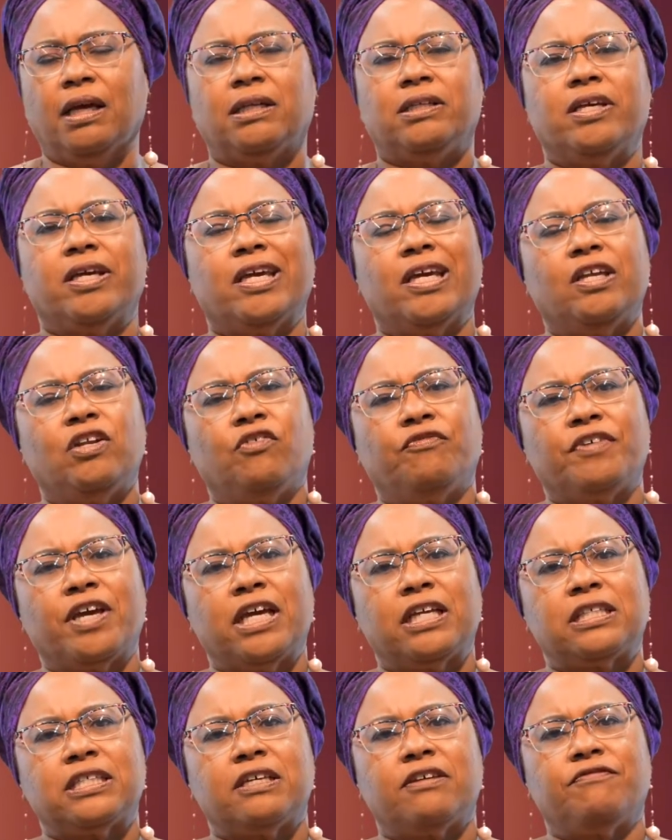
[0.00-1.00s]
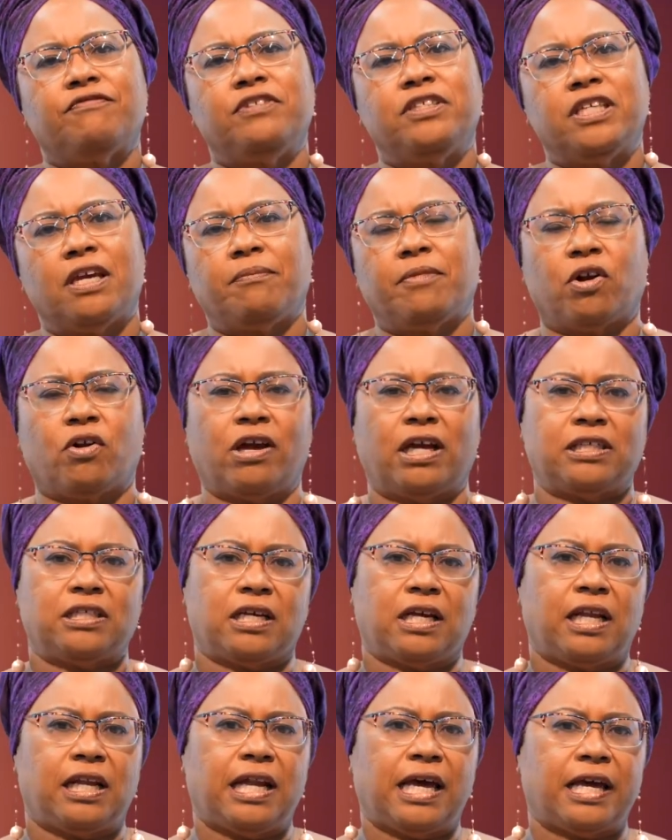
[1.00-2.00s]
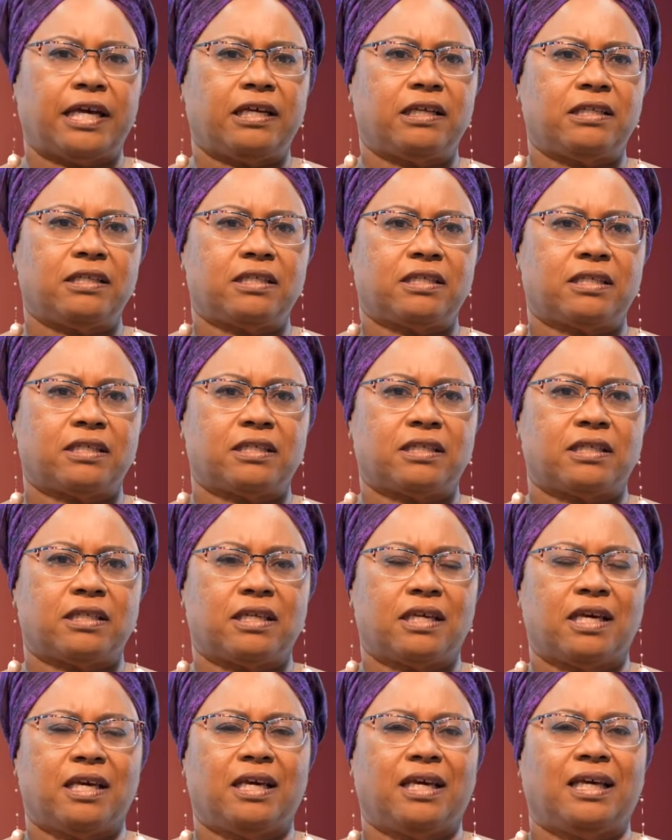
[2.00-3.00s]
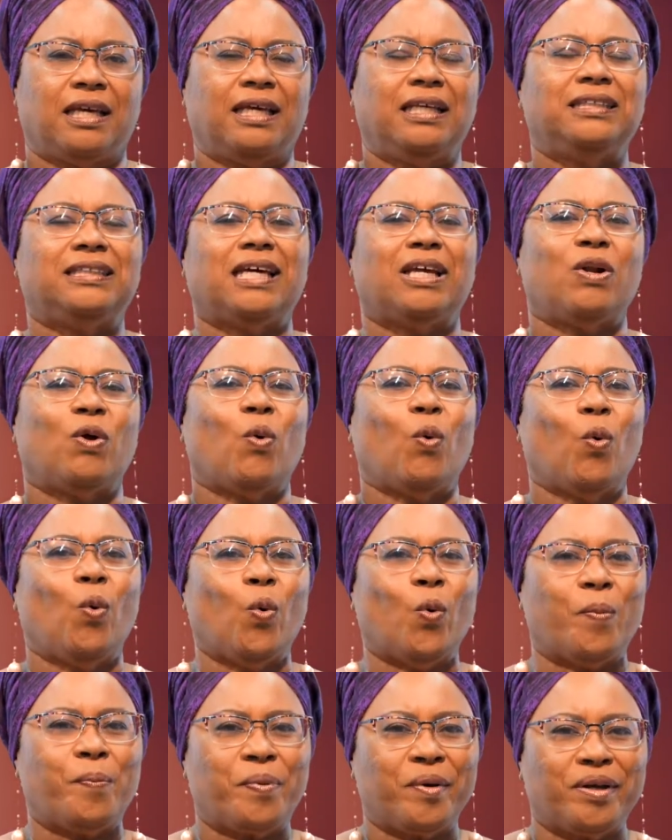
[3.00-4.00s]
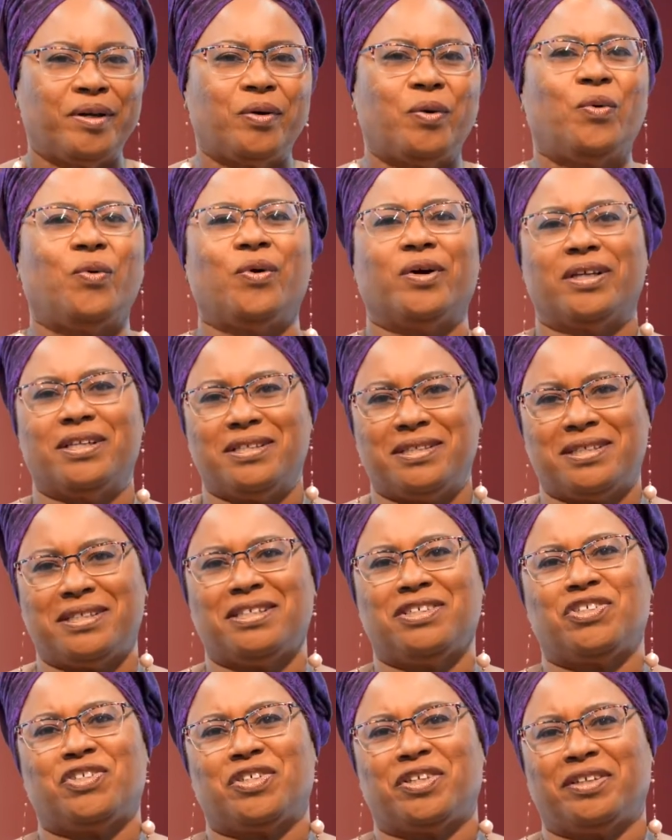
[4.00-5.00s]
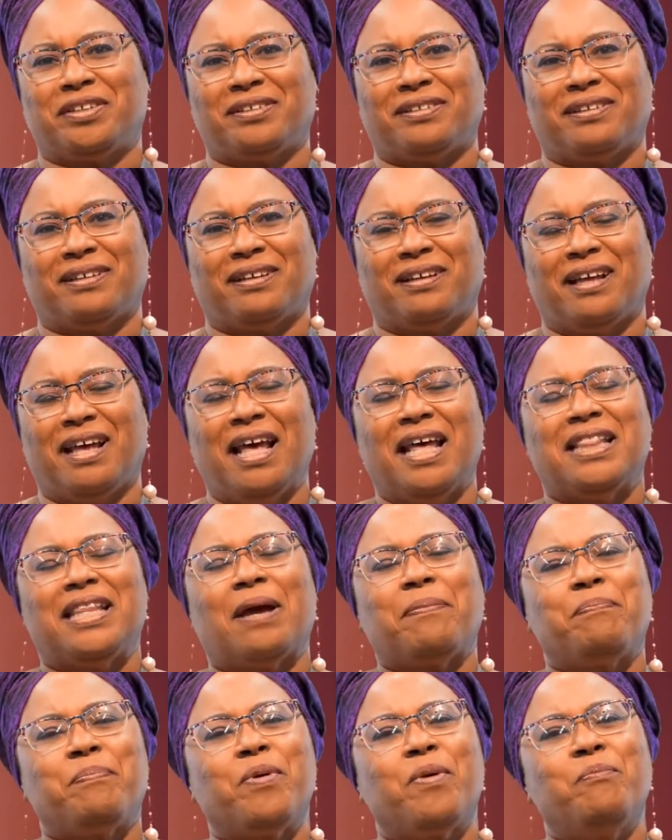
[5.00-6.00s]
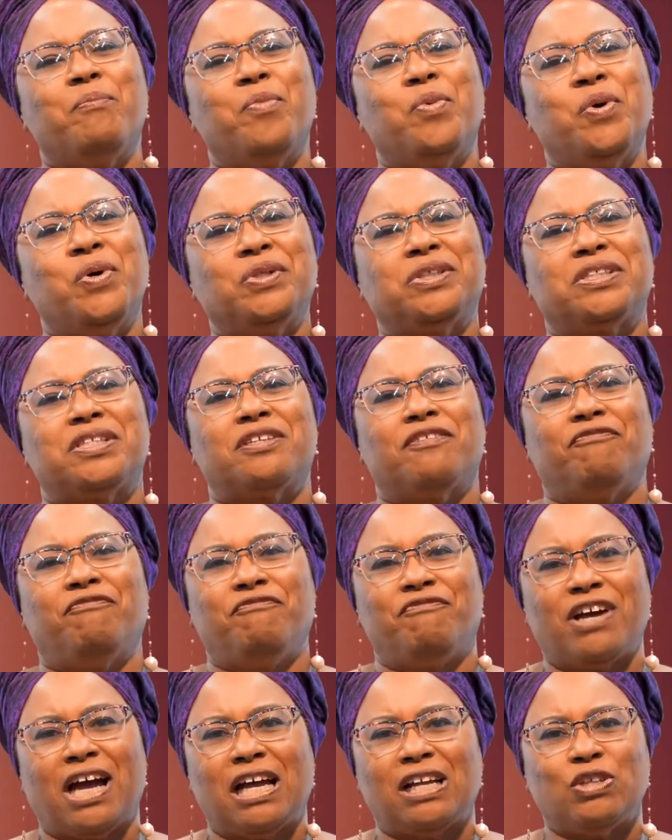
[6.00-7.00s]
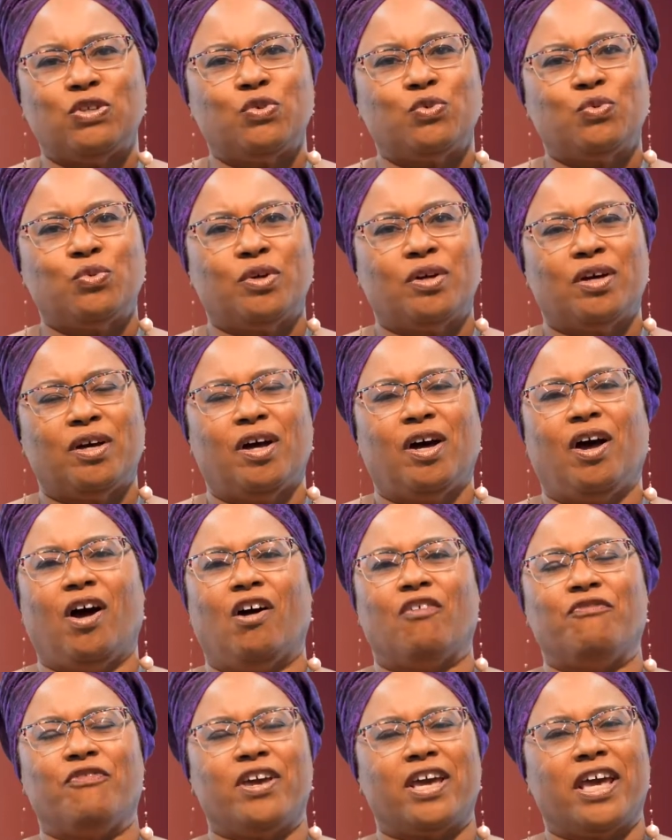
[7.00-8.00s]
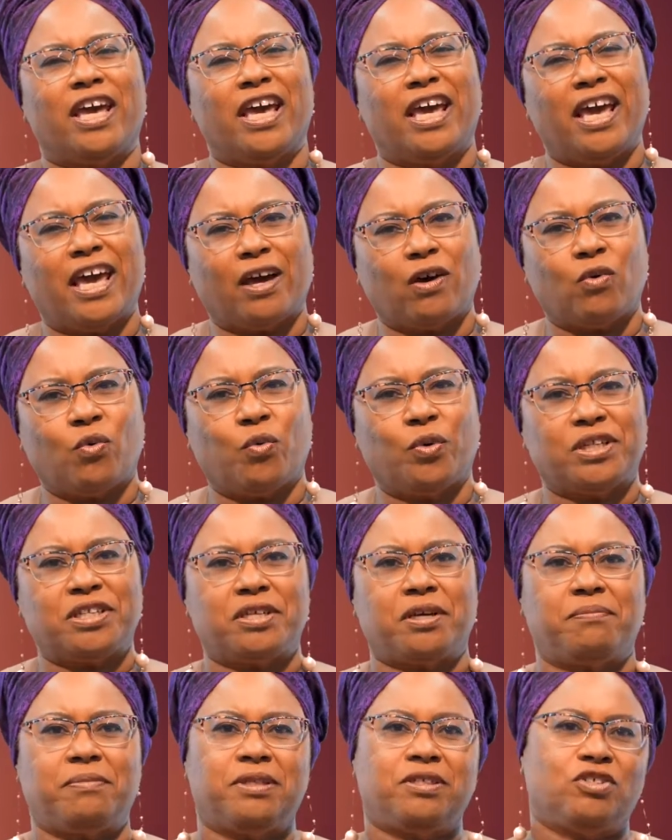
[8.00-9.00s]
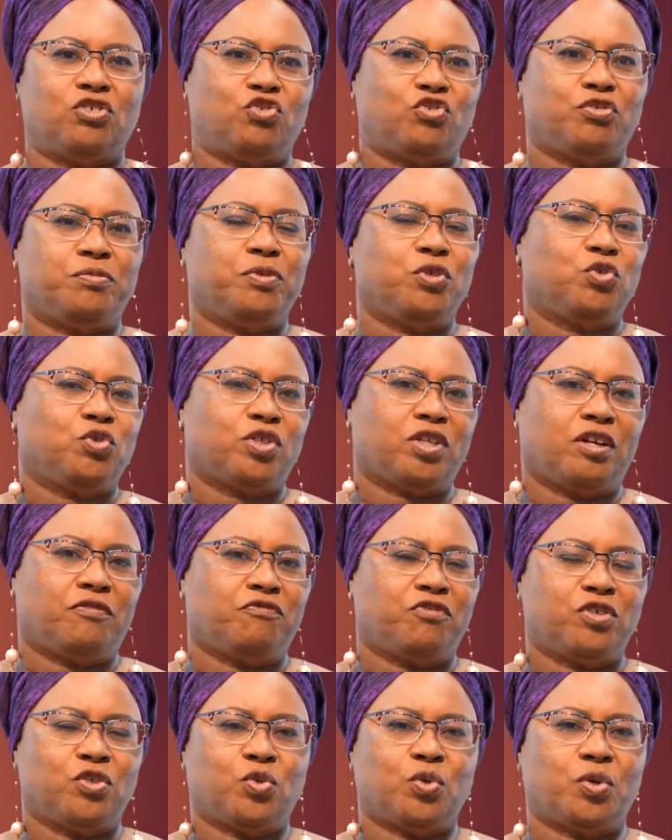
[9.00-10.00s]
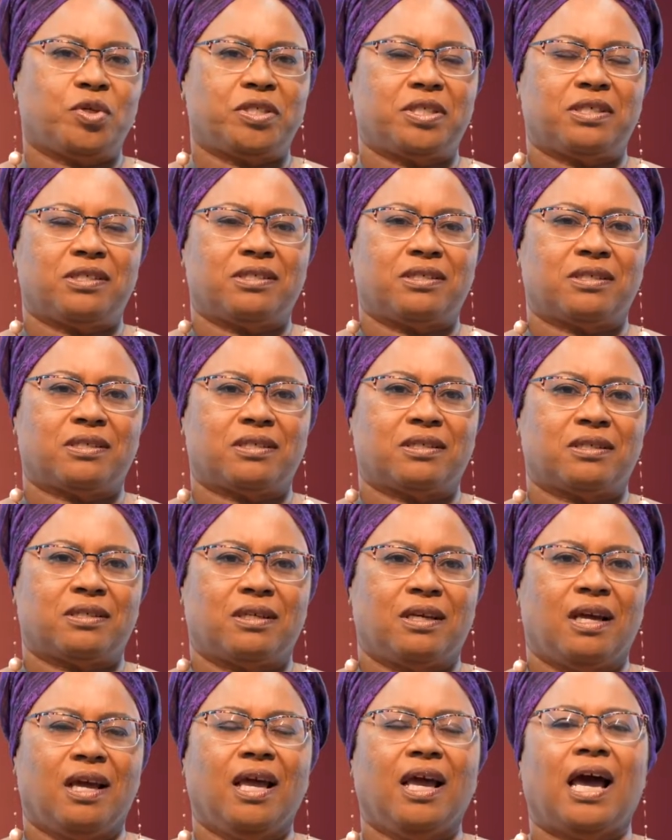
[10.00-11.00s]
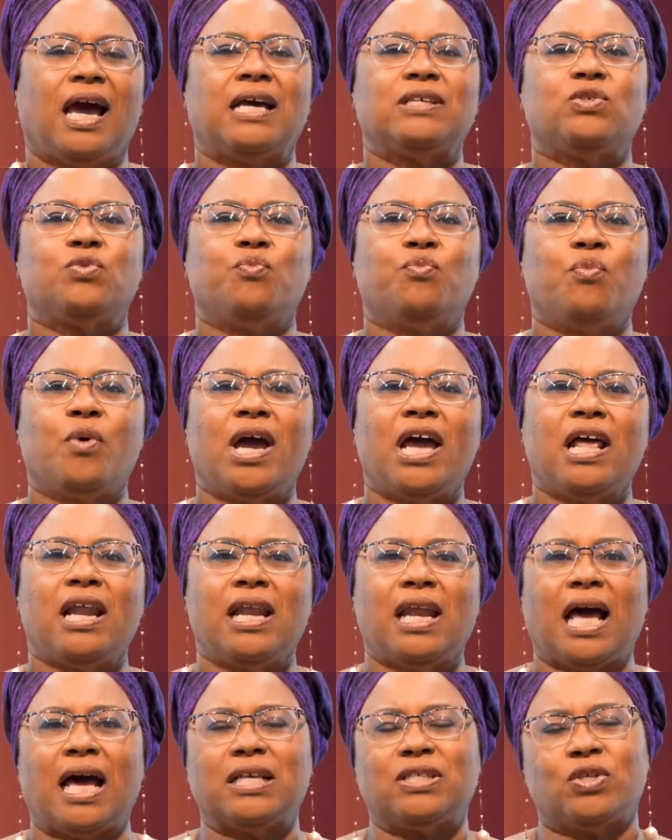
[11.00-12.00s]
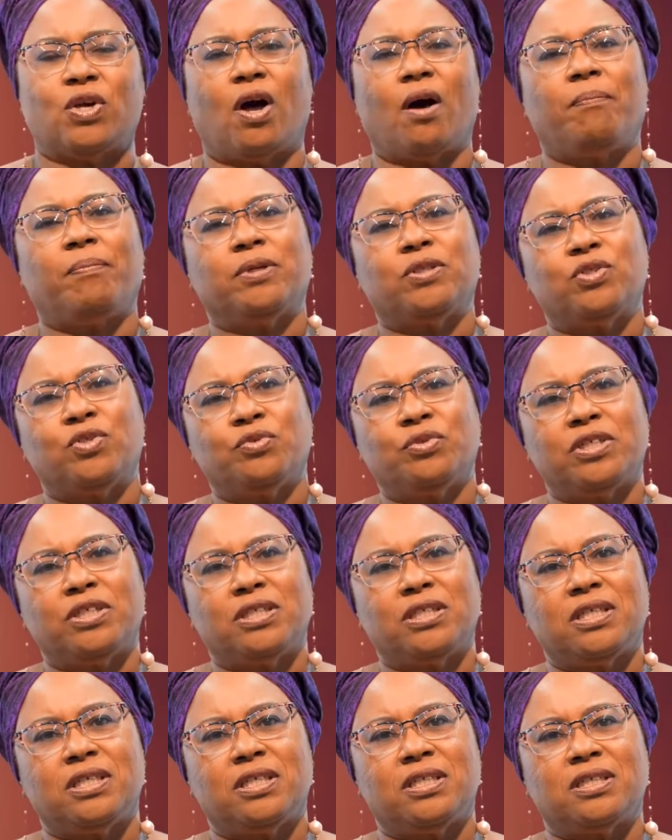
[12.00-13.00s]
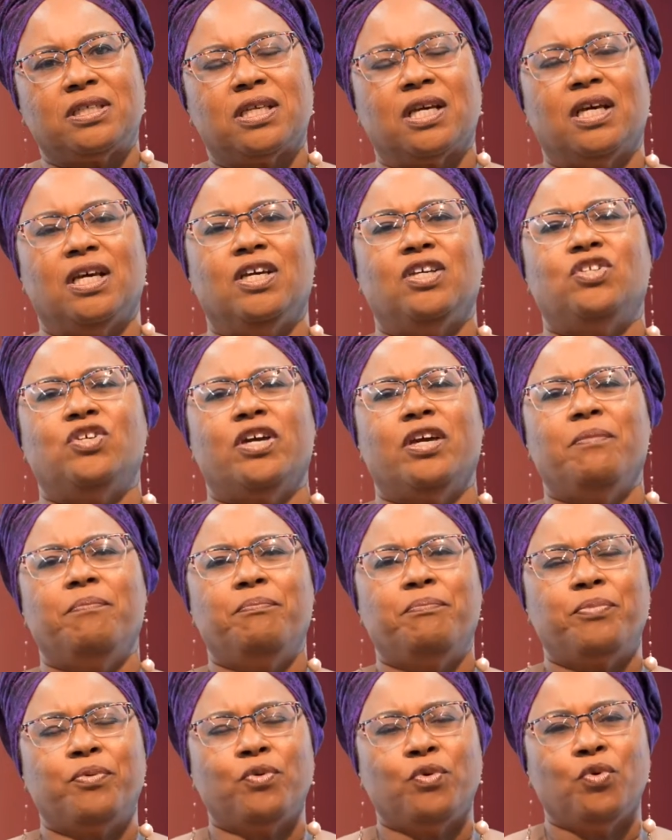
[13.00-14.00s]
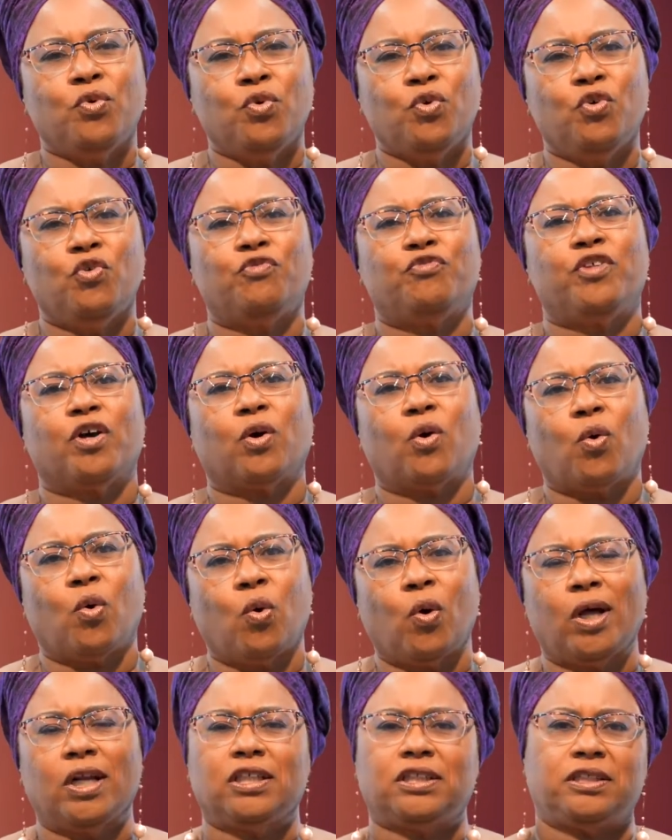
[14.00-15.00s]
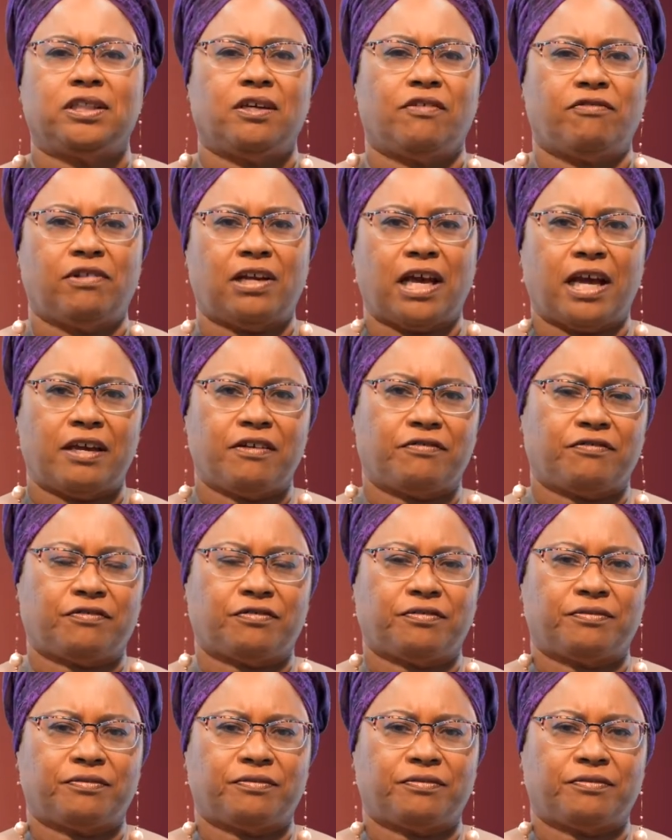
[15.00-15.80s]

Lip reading: The Innovative Democratic Alliance is an open organization that promotes the value of equitable distribution of resources, as well as opportunities to improve the quality of life.